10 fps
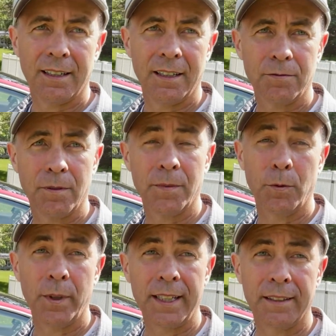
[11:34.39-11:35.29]
from the
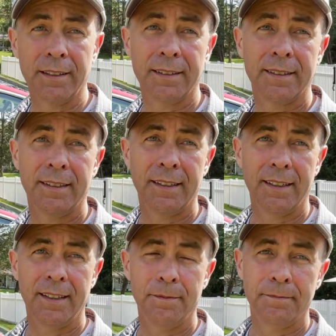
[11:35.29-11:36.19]
wheels,
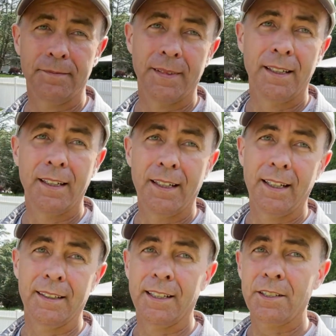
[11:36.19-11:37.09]

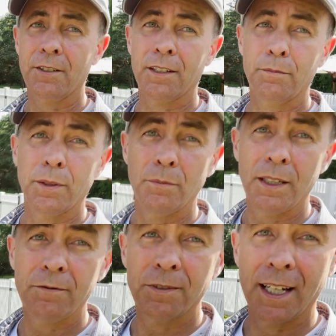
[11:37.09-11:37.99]
unless you're going to put
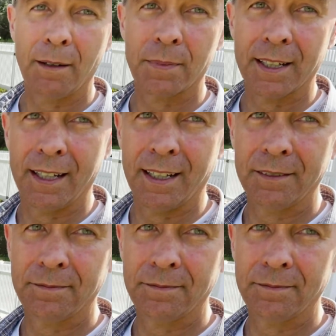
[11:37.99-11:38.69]
mud flaps on.